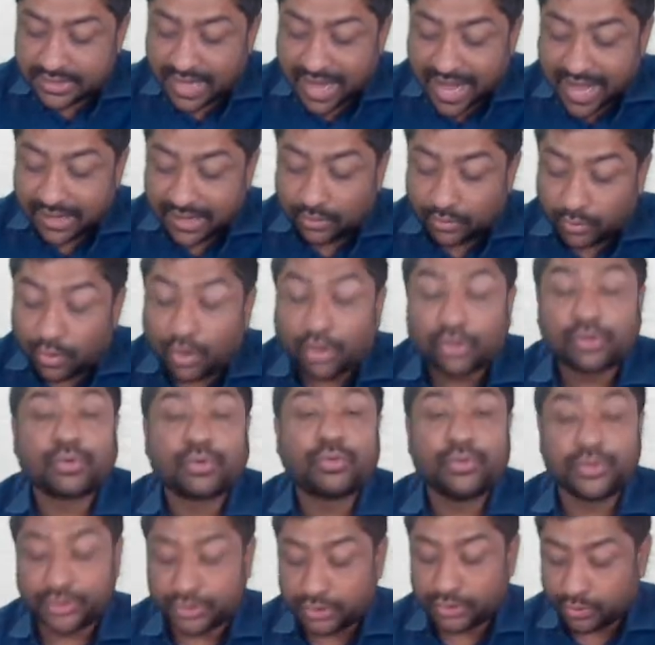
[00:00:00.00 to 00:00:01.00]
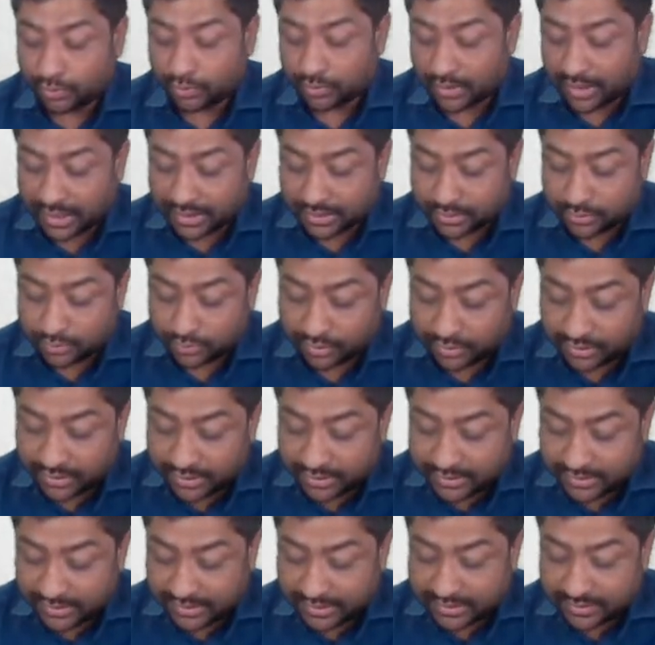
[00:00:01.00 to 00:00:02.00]
and not osteoclasts. So
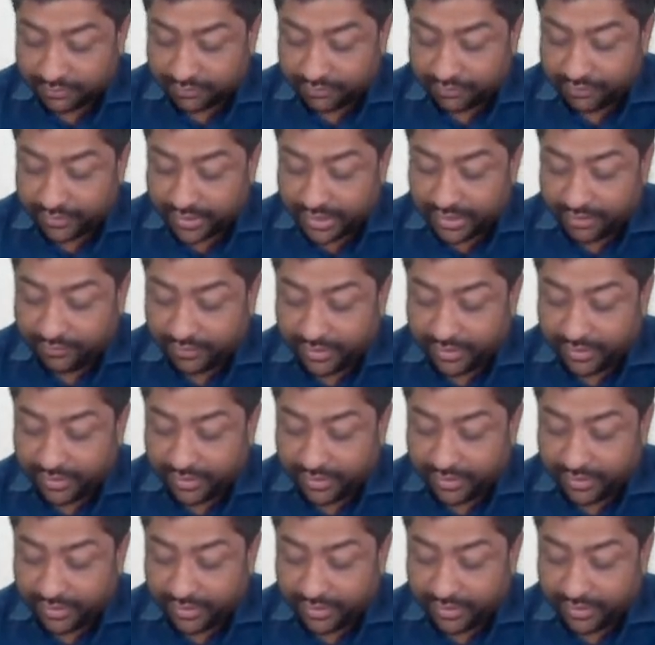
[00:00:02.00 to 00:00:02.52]
this is a very,